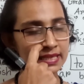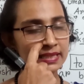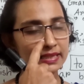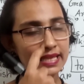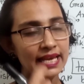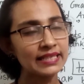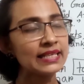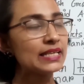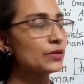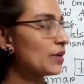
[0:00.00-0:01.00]
then
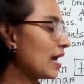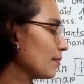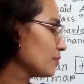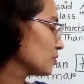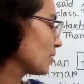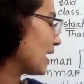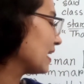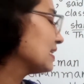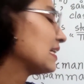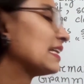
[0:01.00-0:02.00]
you have to
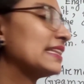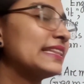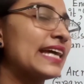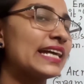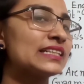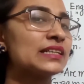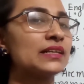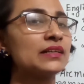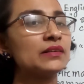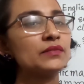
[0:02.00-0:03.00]
add that
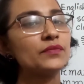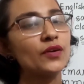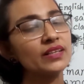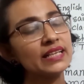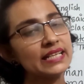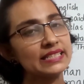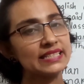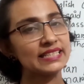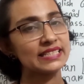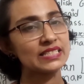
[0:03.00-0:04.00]
for
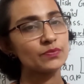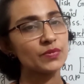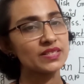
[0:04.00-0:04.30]
indirect speech.